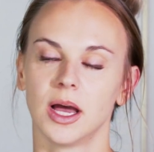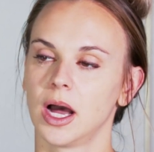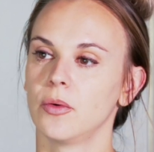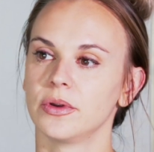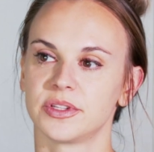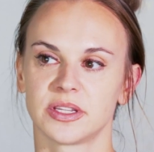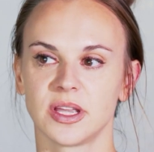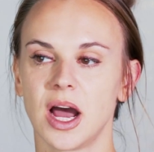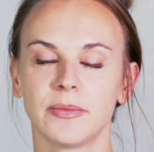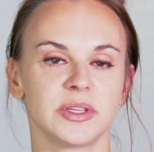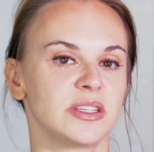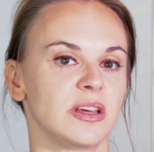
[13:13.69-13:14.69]
I would have
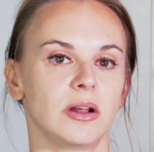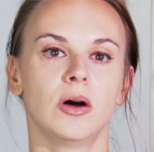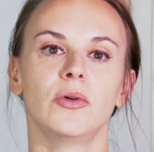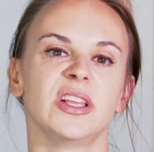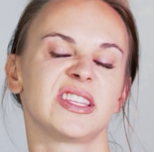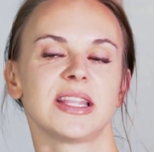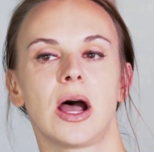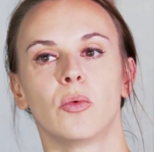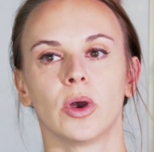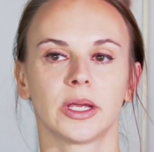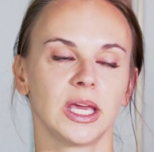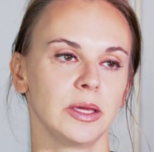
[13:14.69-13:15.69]
stopped and said, oh, it's not
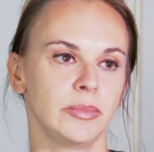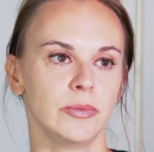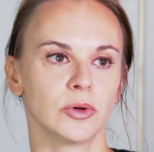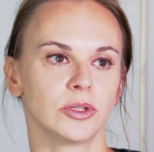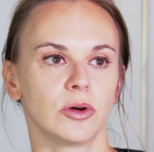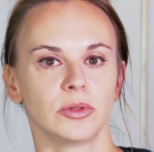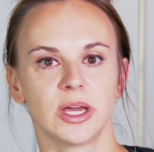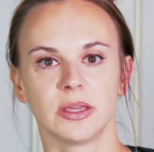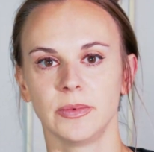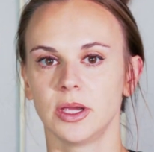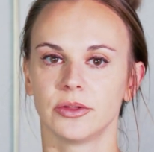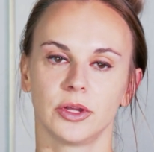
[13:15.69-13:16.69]
working. People don't
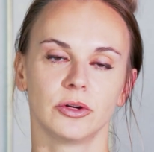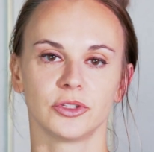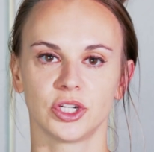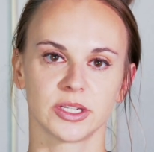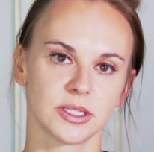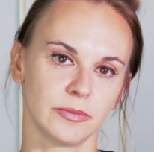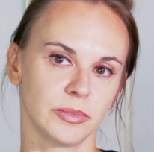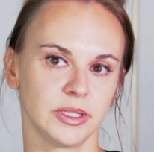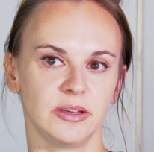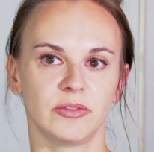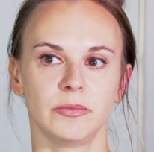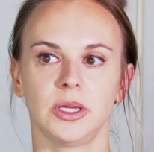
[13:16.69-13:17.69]
like me, or they don't trust and
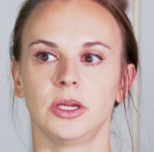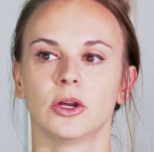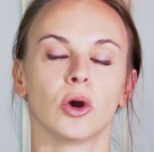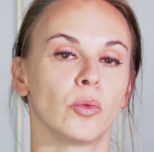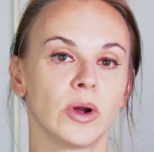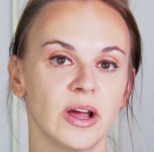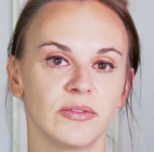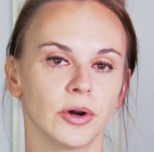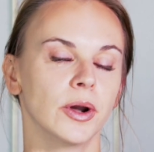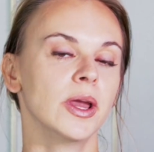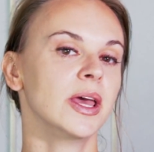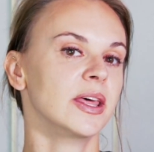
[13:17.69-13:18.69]
believe in me, or whatever.